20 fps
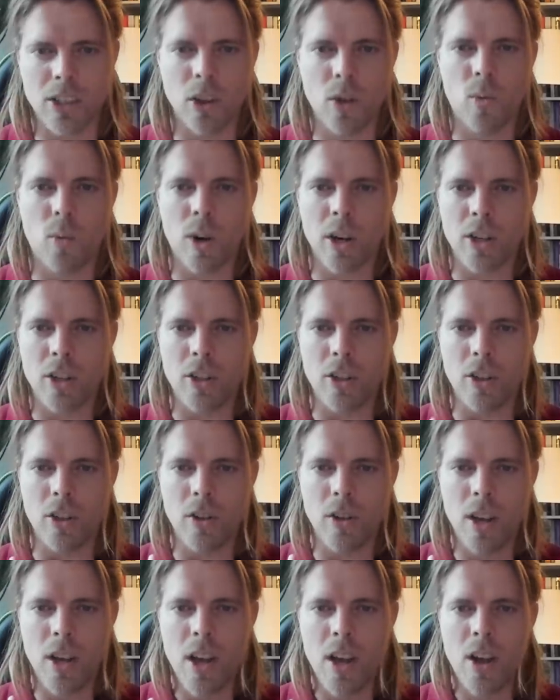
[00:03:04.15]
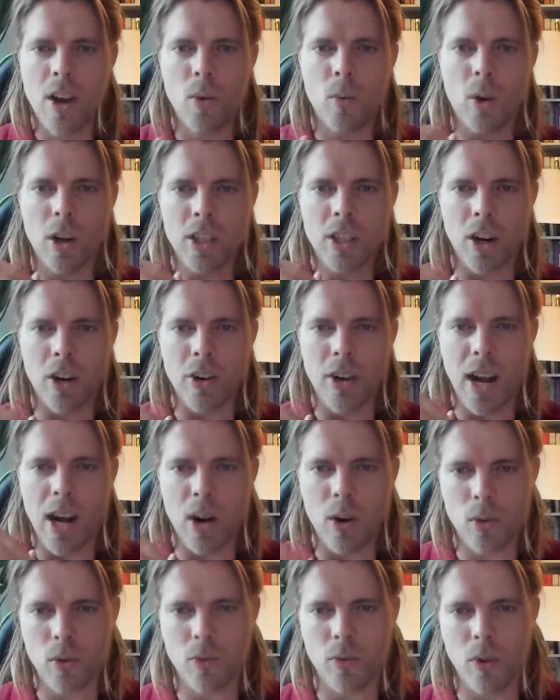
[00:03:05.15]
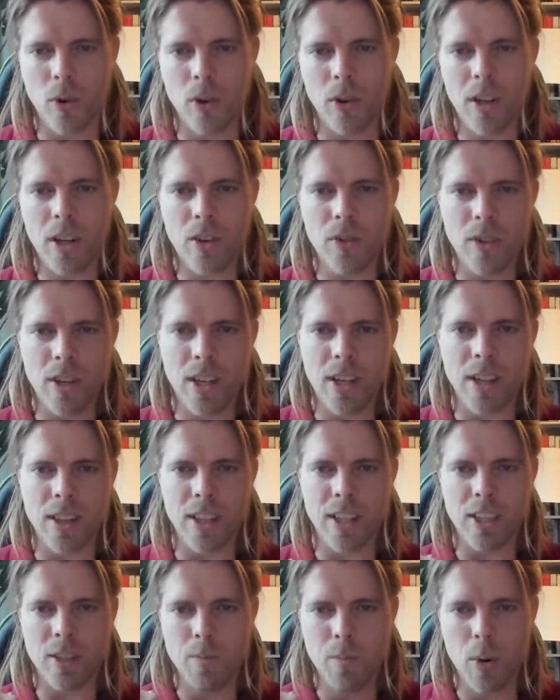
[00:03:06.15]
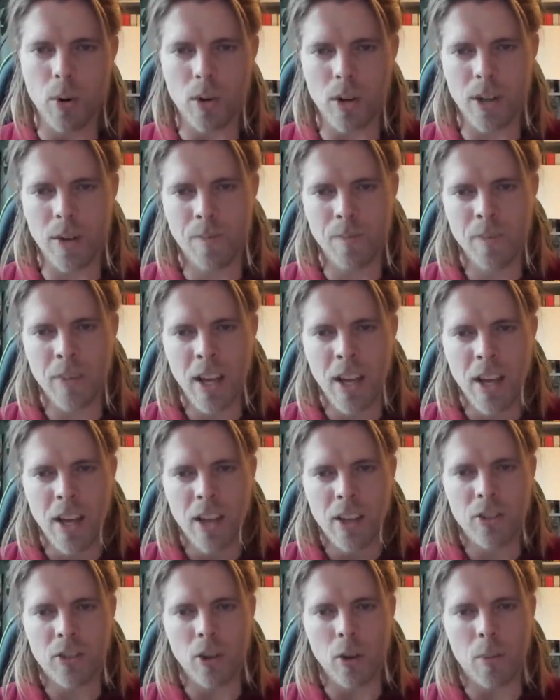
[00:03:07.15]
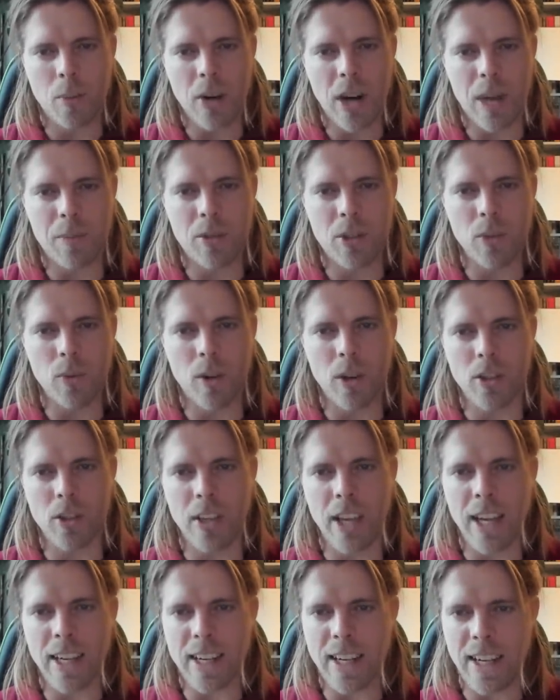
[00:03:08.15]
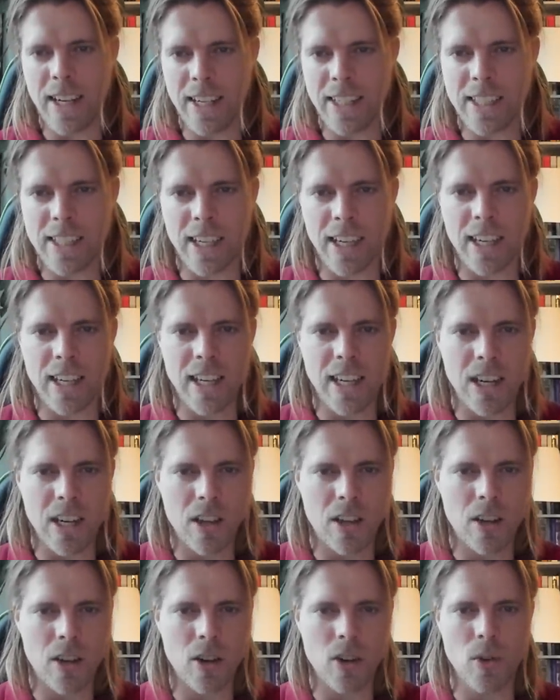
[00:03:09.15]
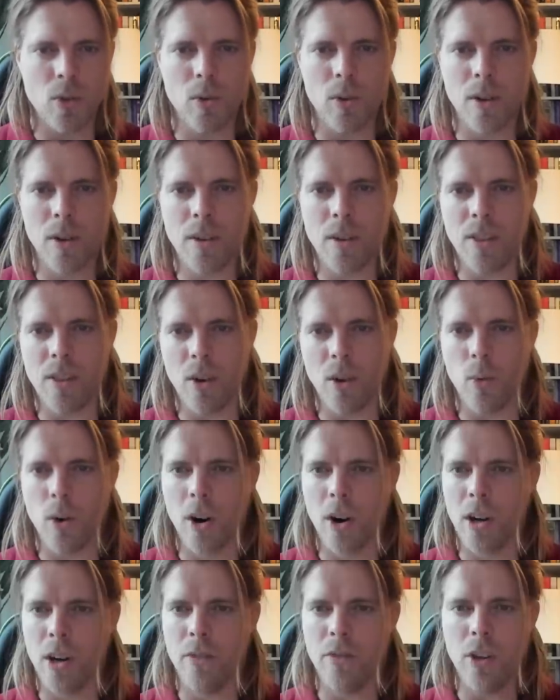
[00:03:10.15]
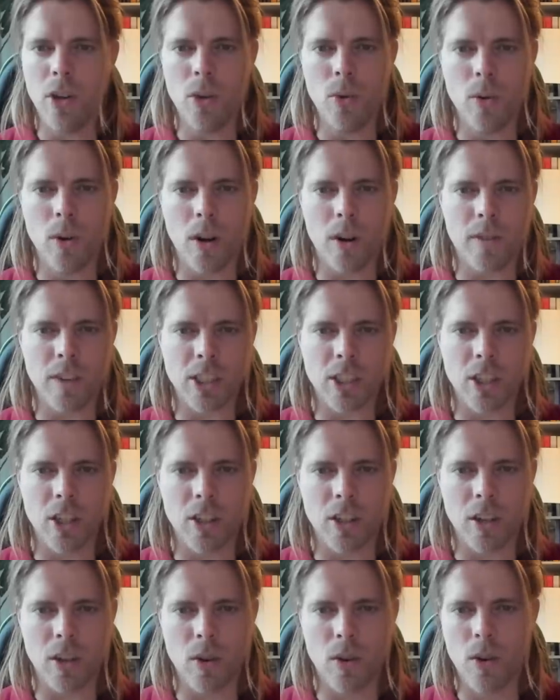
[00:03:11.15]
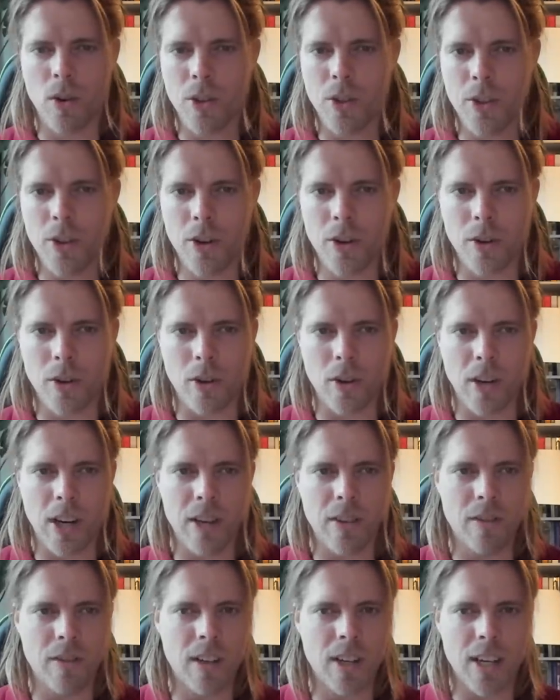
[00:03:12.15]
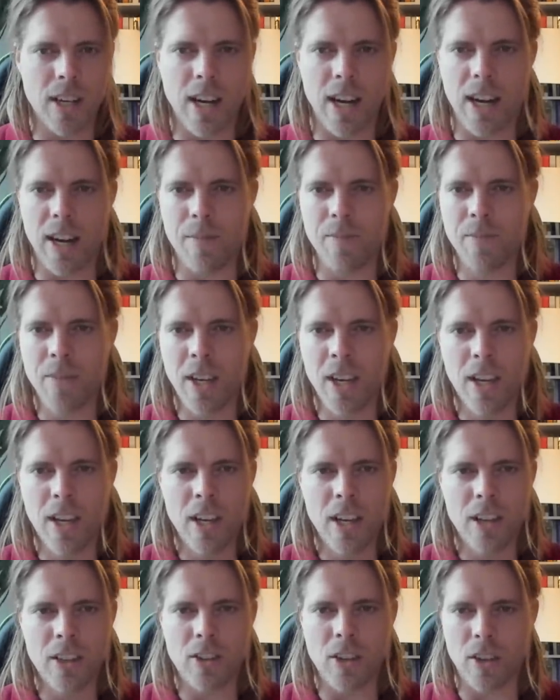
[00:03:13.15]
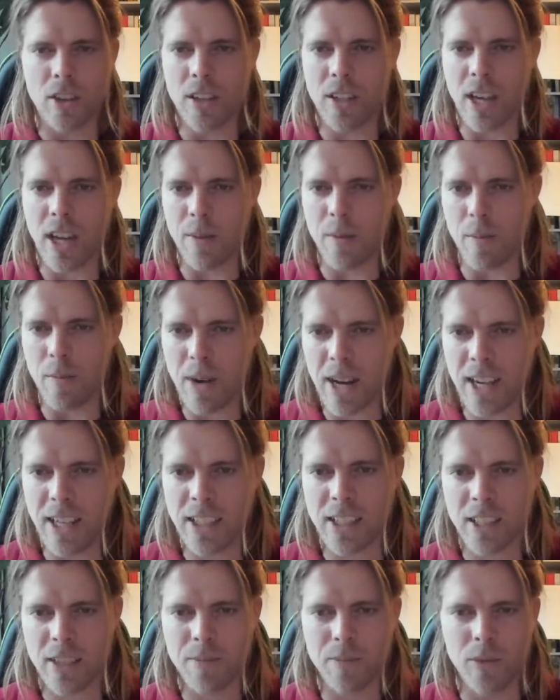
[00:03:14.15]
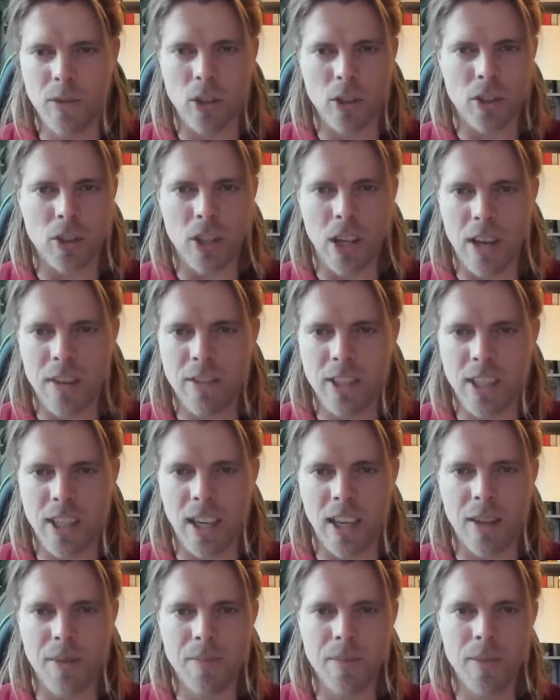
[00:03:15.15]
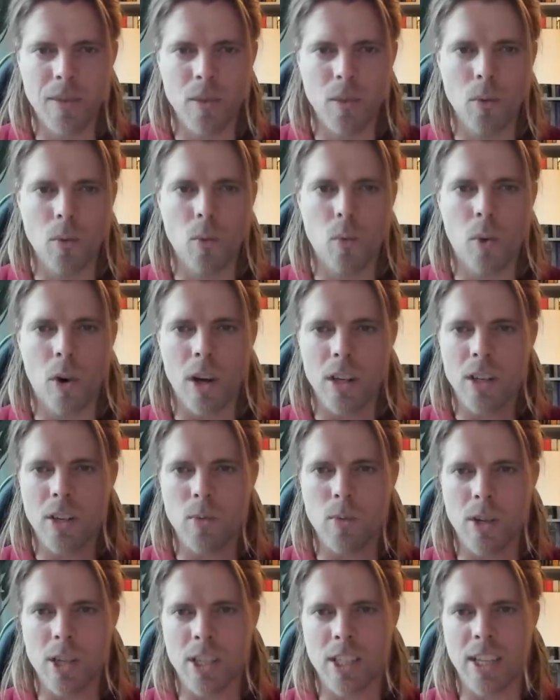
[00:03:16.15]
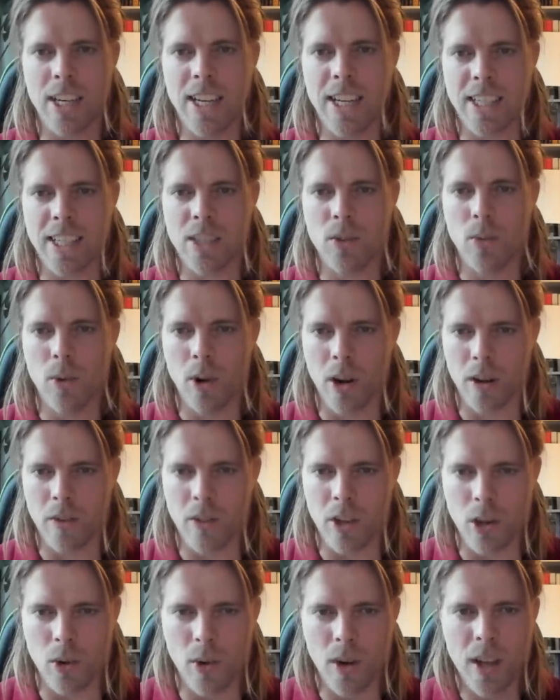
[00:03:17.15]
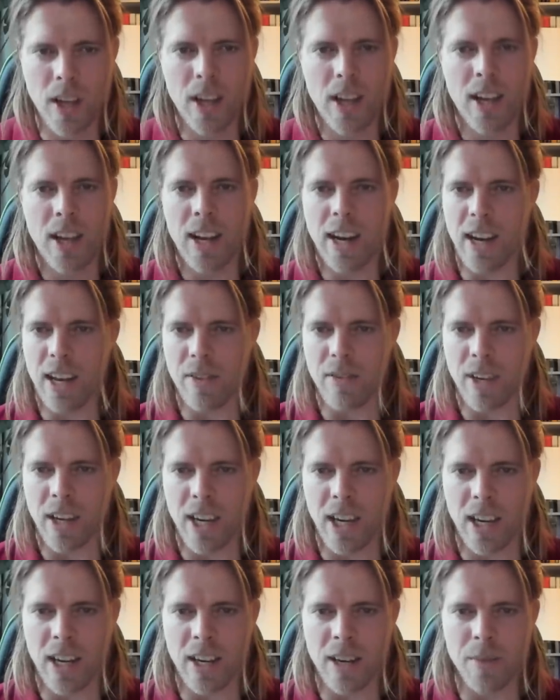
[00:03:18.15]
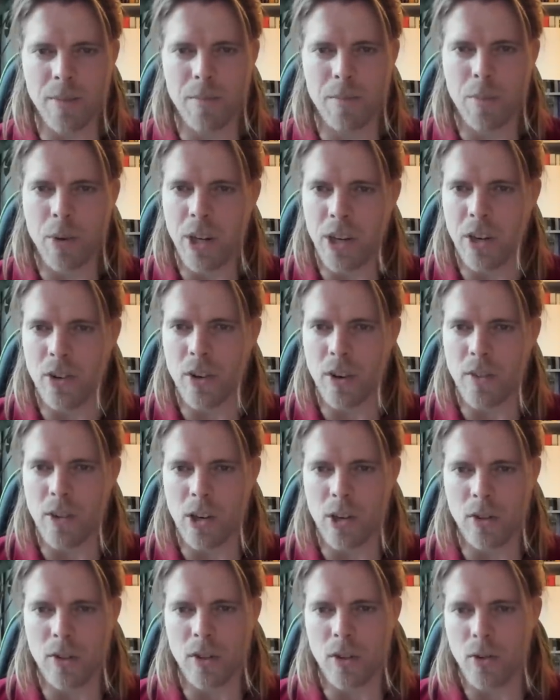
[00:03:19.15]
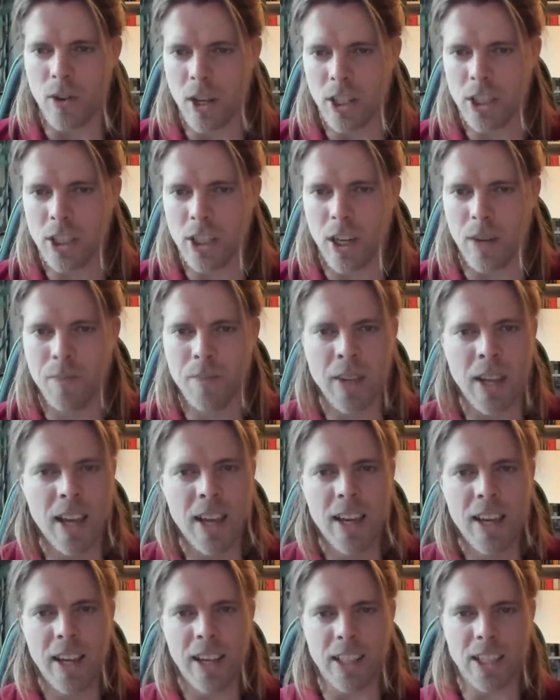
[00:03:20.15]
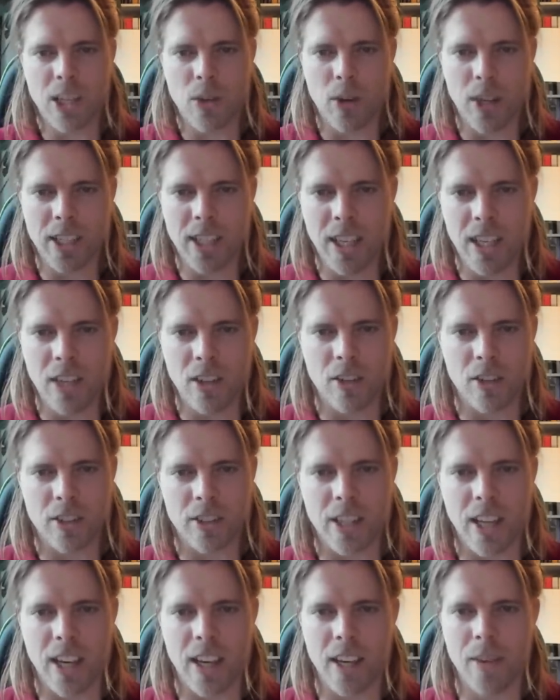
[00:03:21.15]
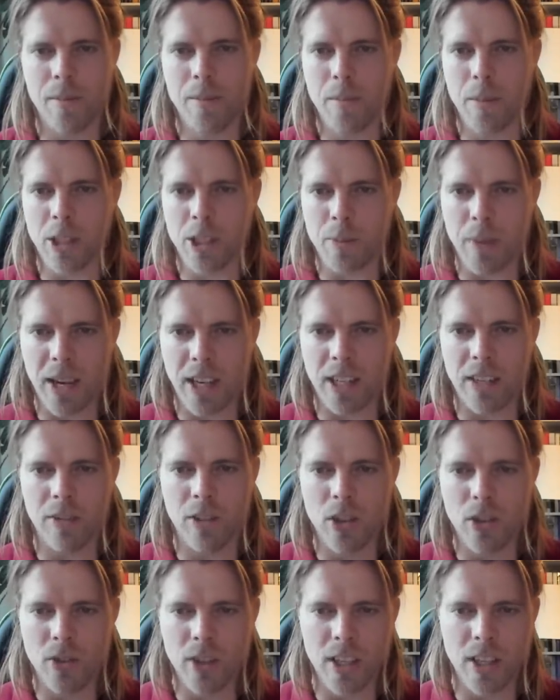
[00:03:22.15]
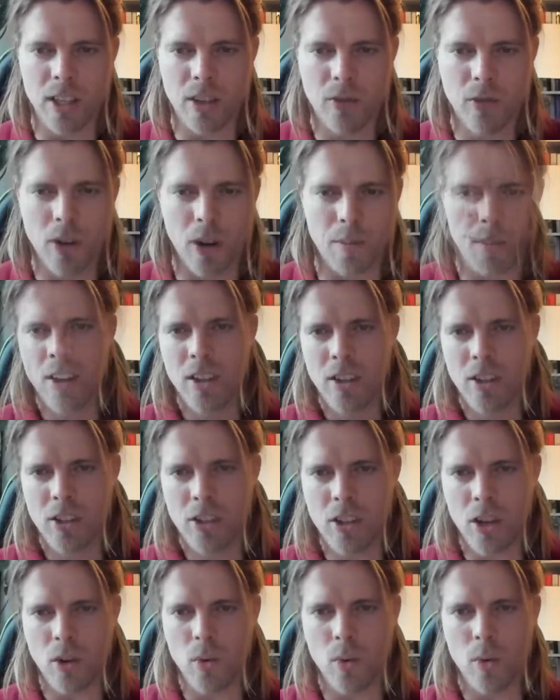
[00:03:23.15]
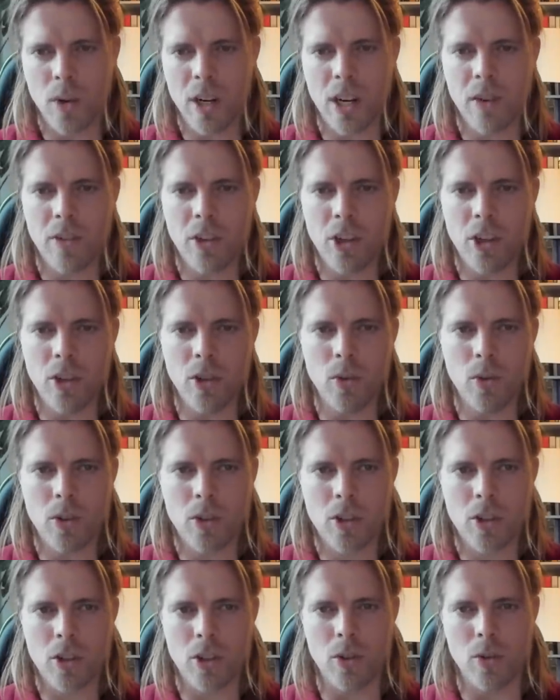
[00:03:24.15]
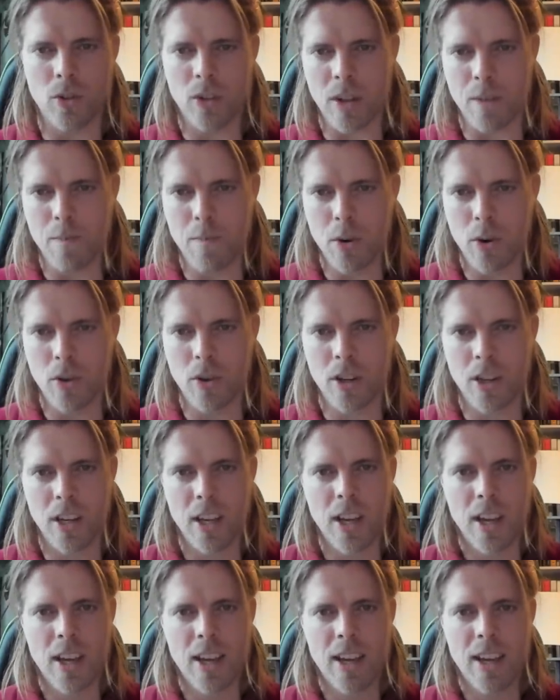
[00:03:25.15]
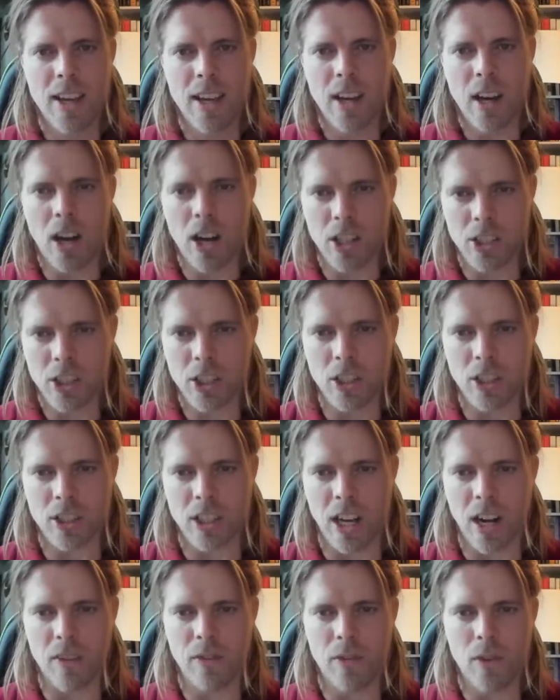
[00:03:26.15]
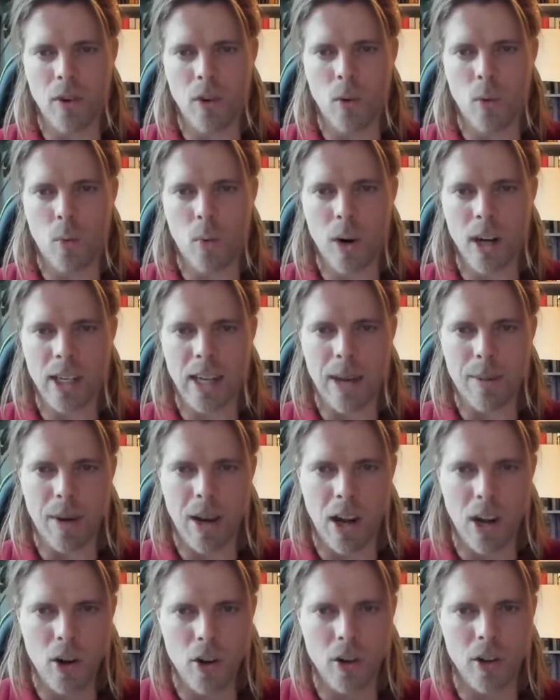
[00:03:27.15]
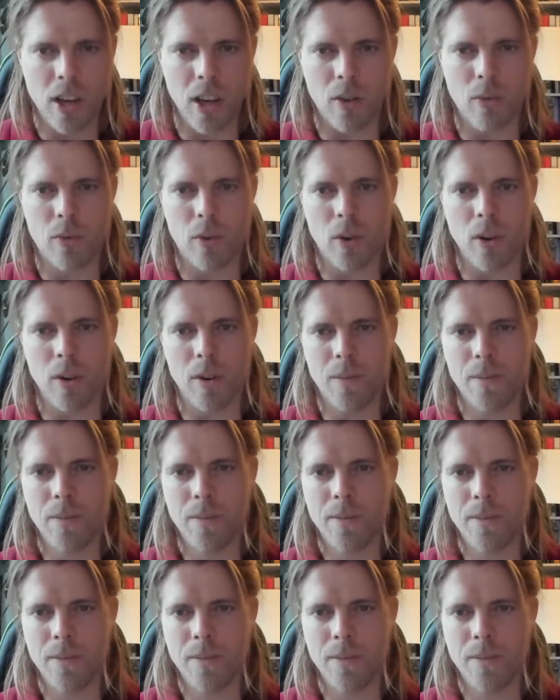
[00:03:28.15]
So what do you what are you out for in reading this book? So perhaps you want to get an insight into the worldview of a certain author who lived in a certain time and place. Dostoevsky, what was his worldview? living in pre-revolution Russia, it's a quite interesting perspective to read it from. So whenever you choose a book, ask yourself, what am I looking for